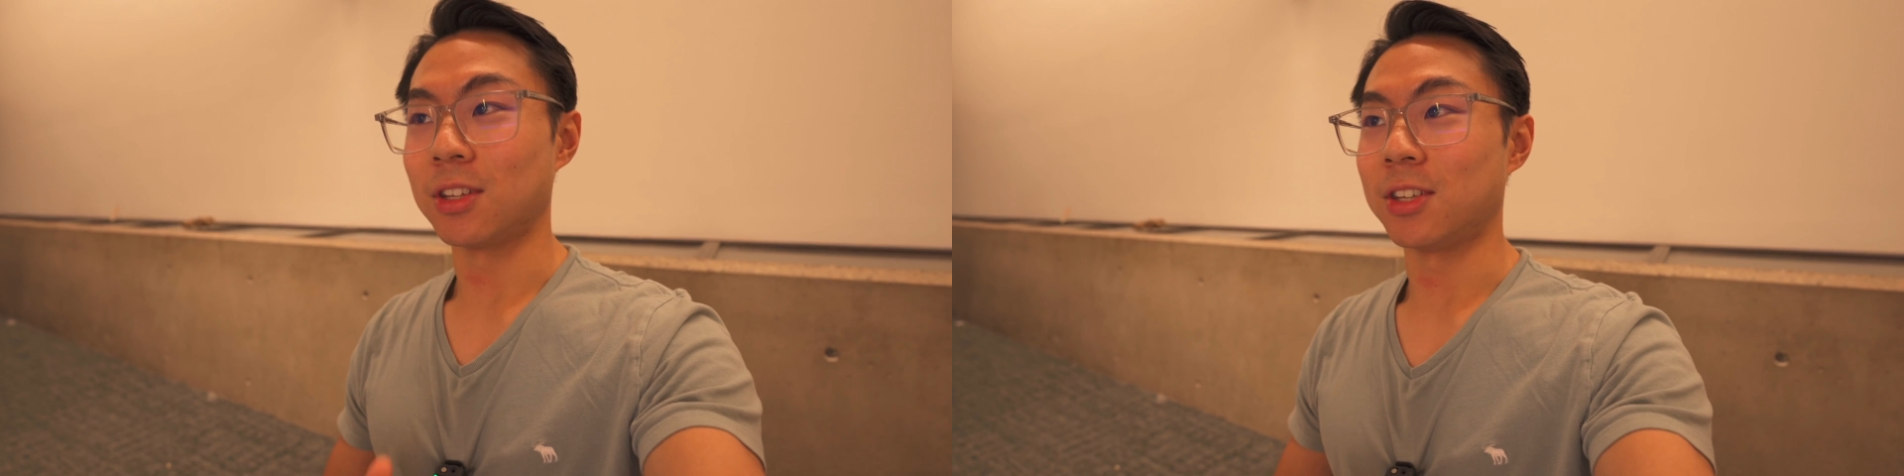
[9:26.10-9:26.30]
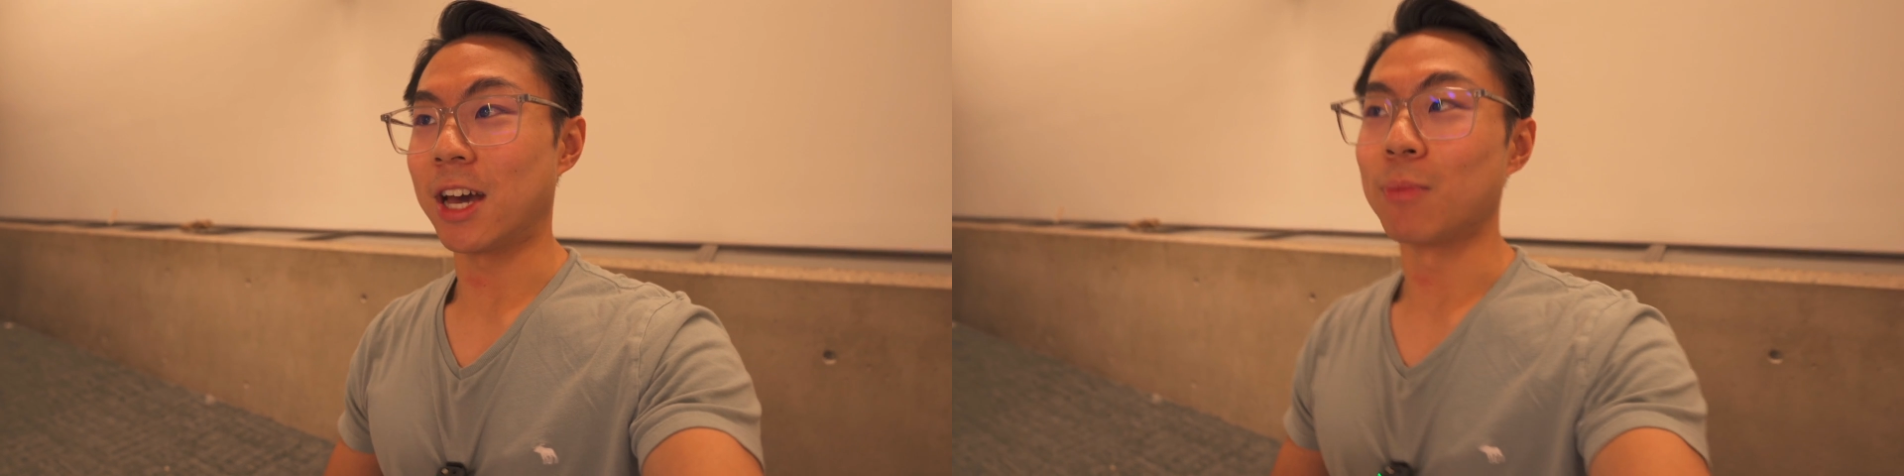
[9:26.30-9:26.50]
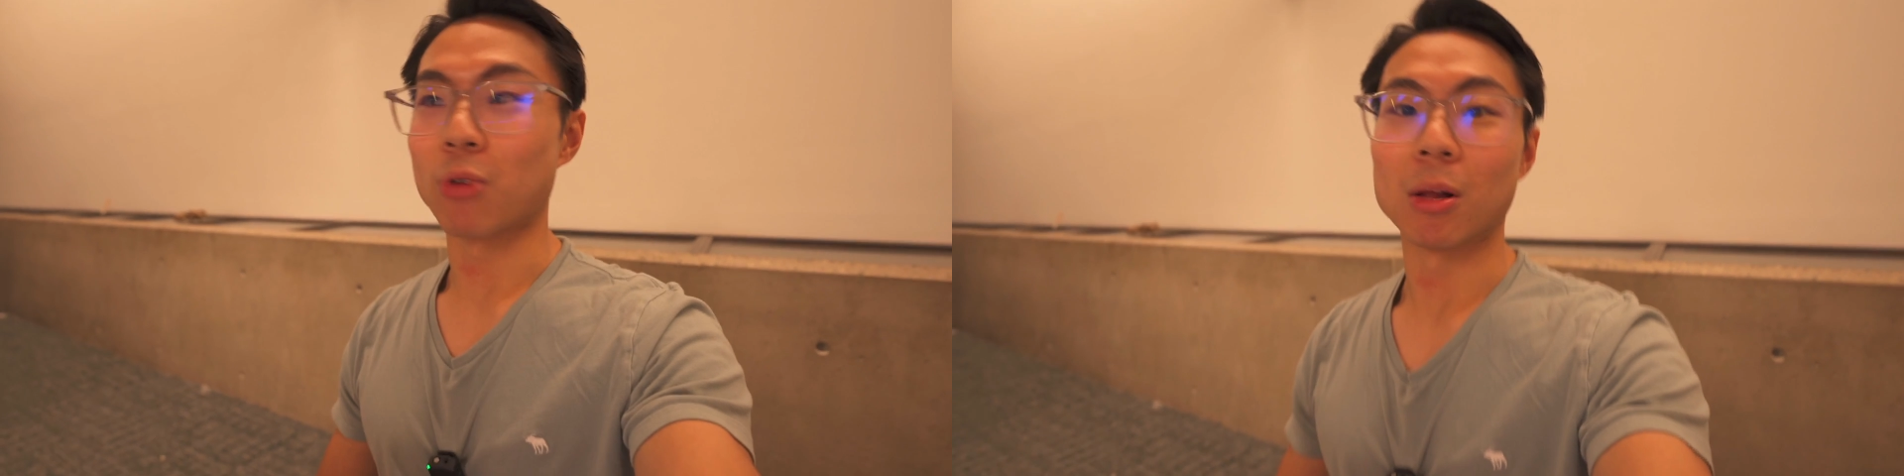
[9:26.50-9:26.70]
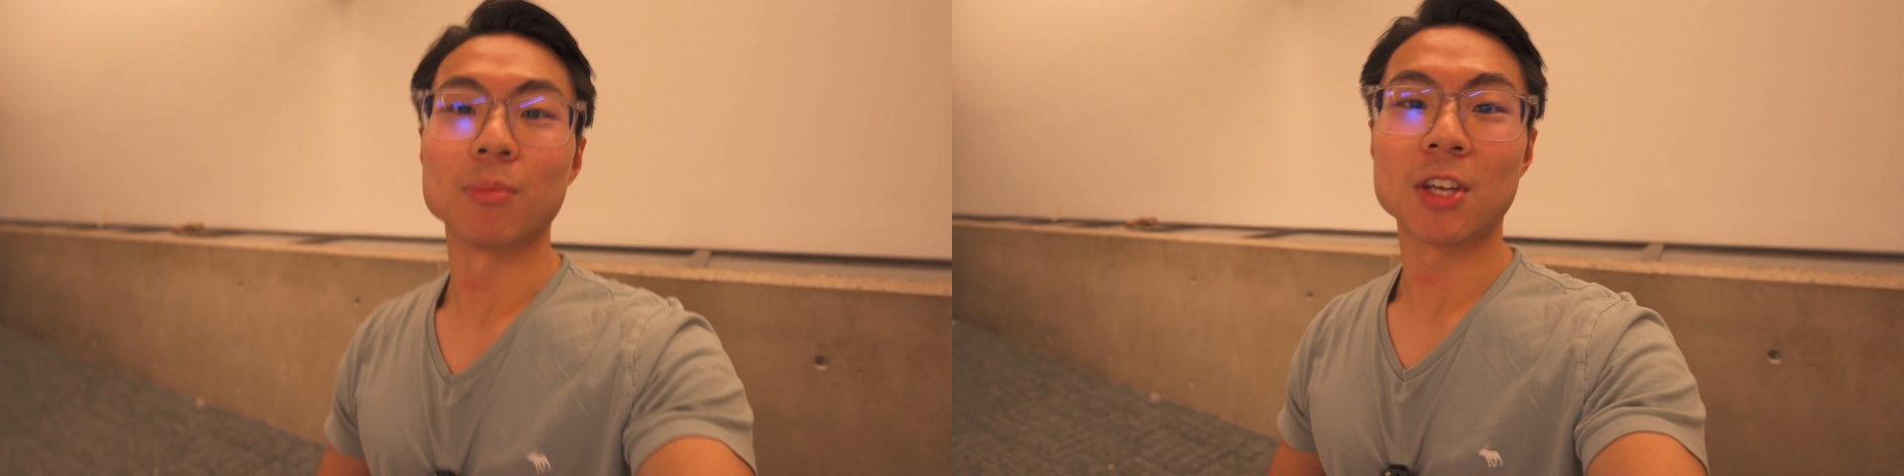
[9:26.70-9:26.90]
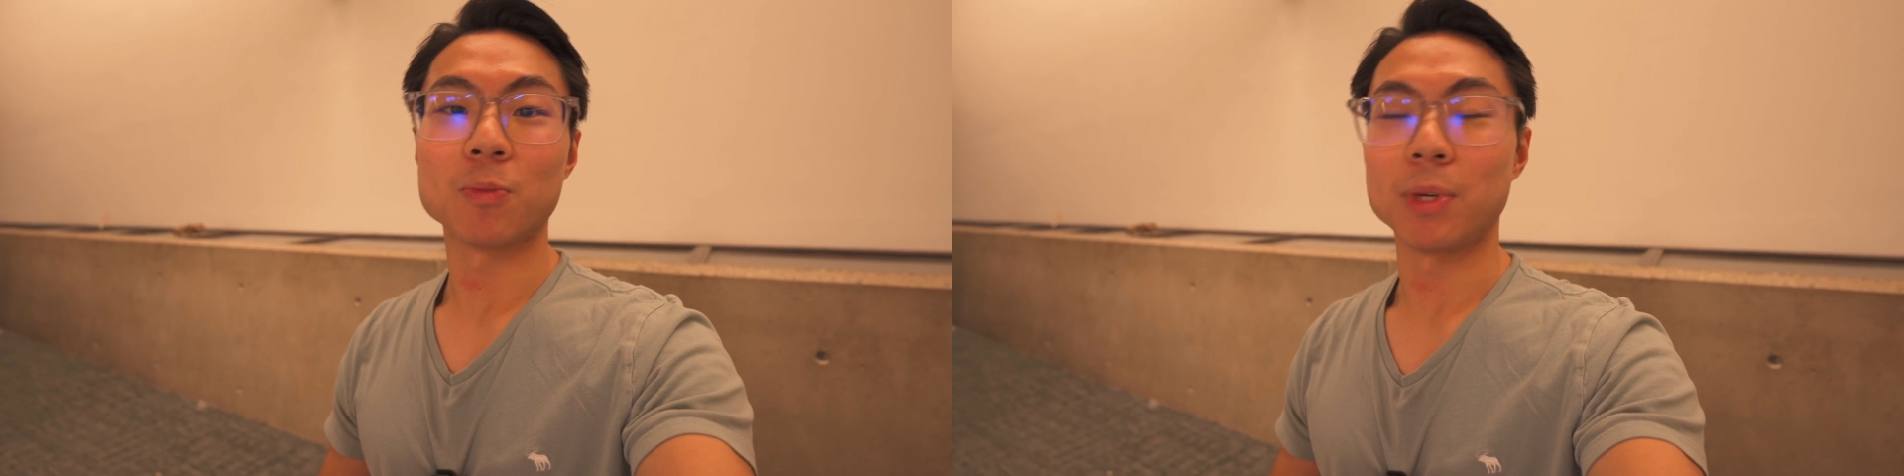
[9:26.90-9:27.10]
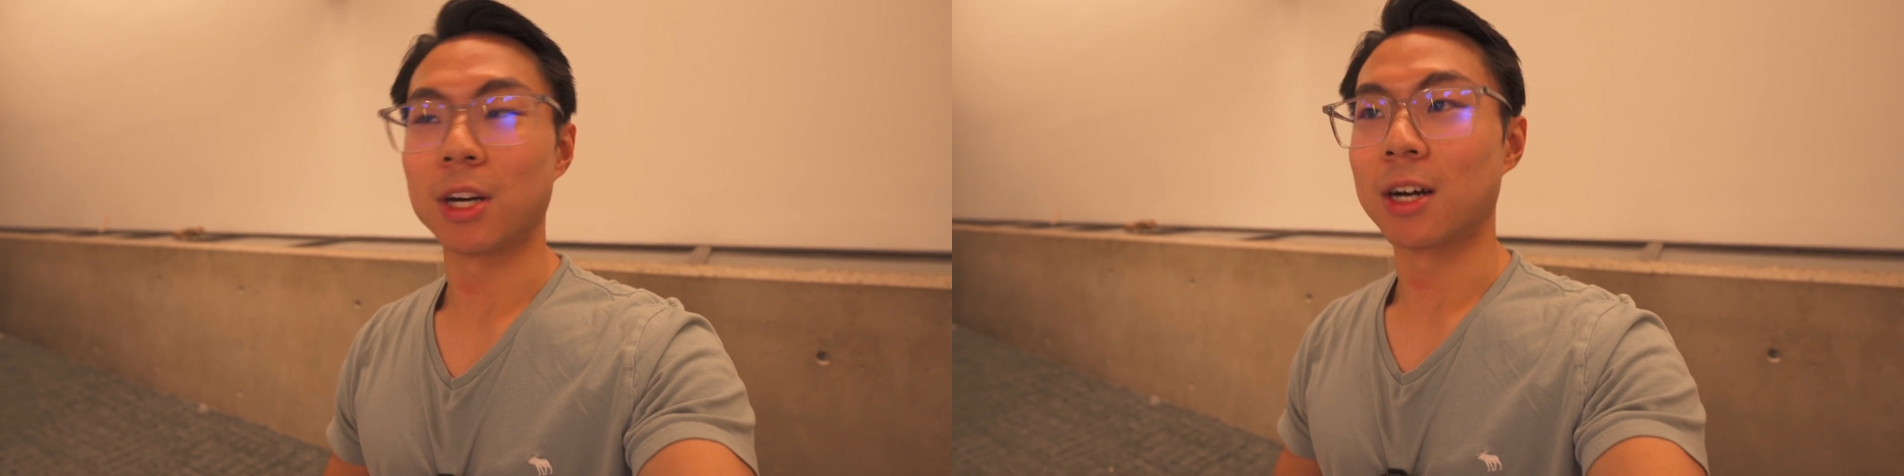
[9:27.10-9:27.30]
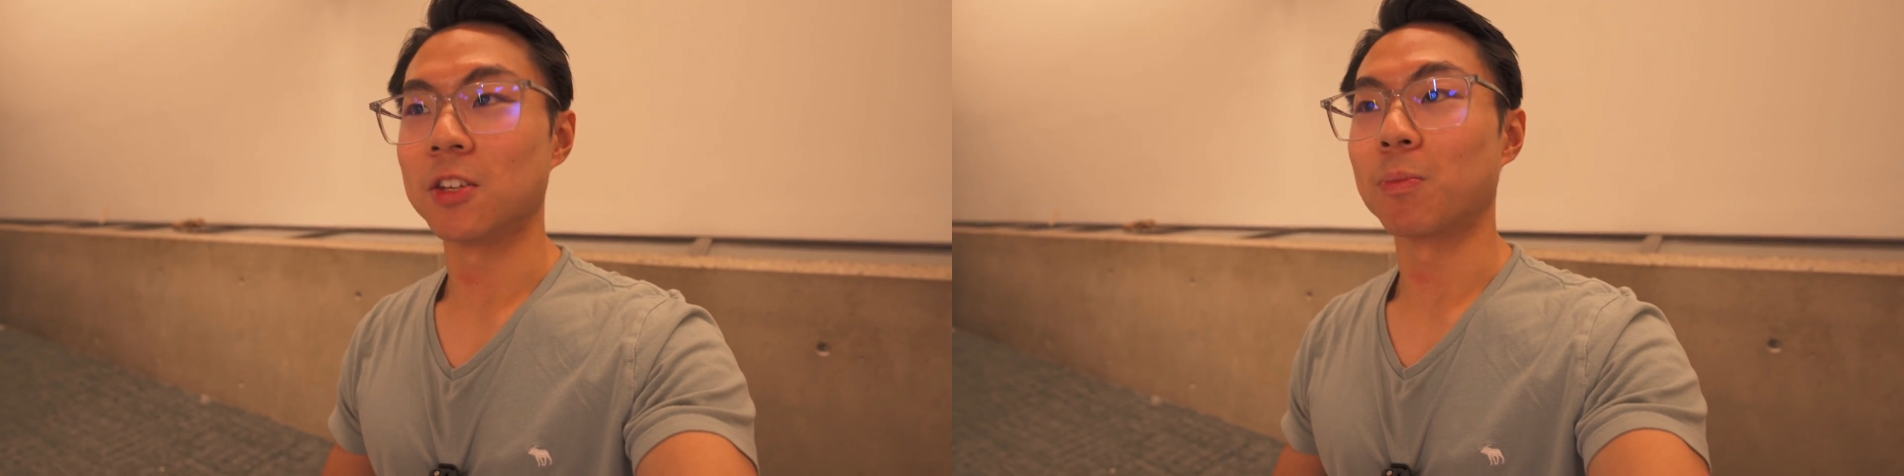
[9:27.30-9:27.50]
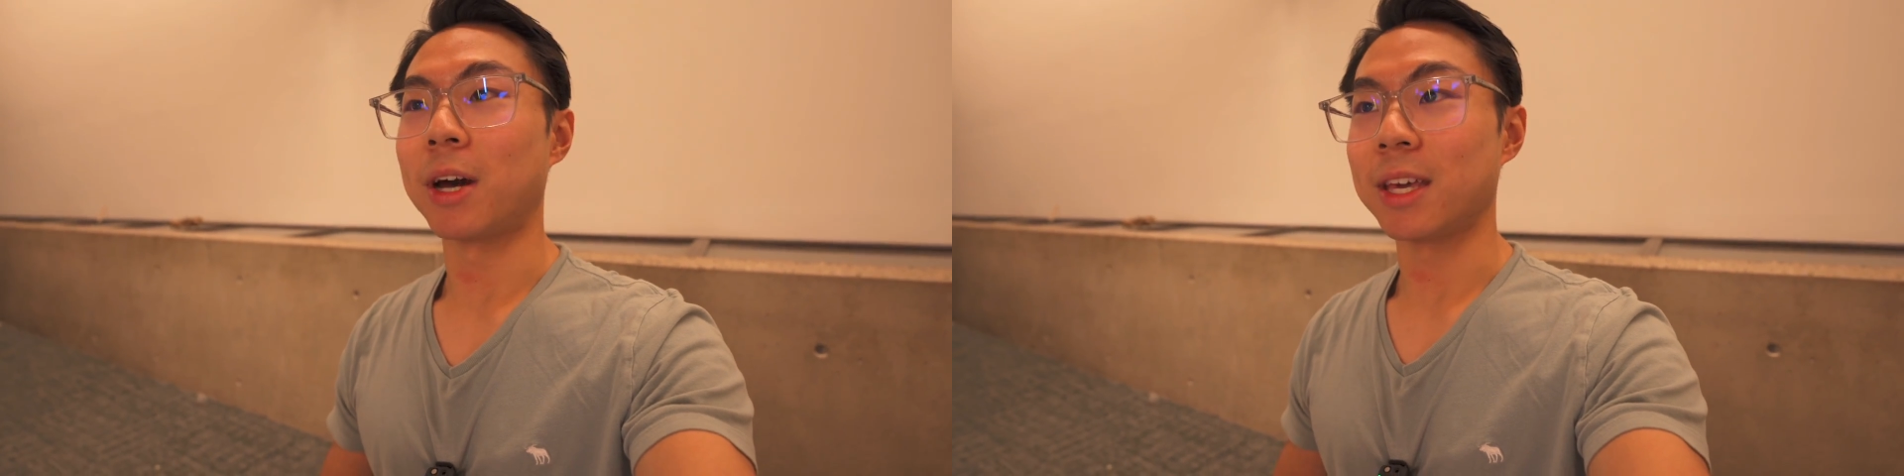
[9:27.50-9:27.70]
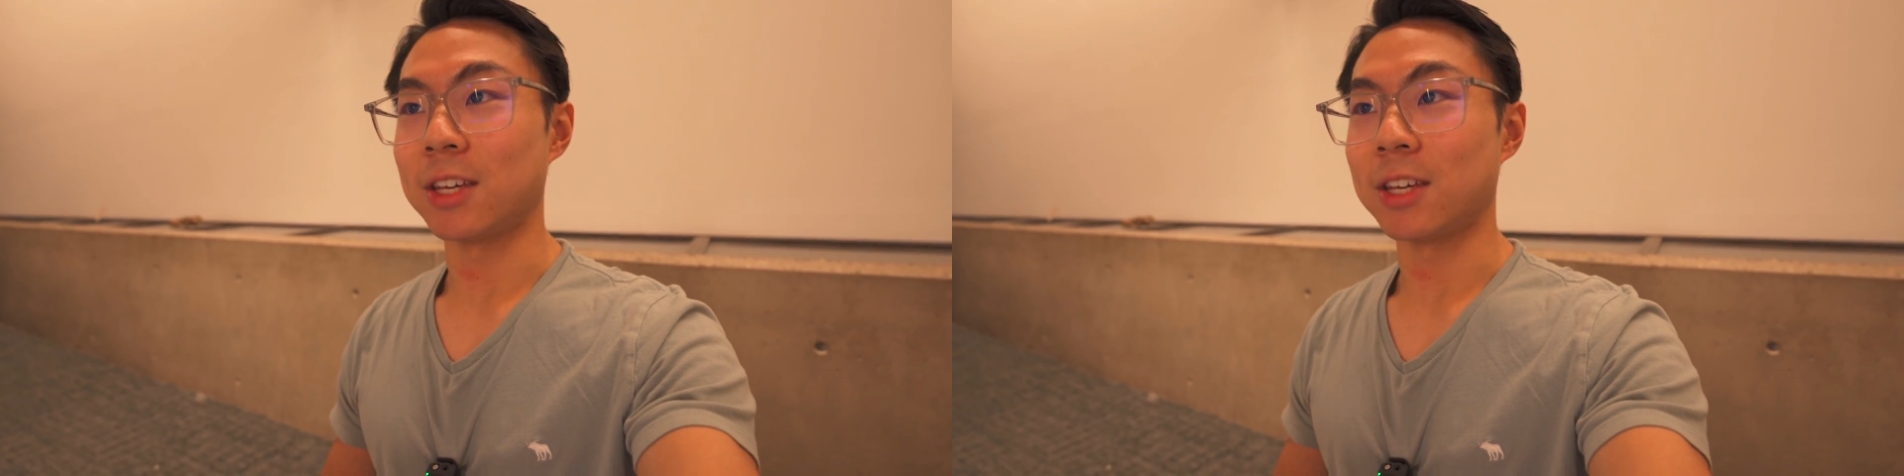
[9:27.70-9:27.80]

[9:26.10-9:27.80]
the 10 problem sets because my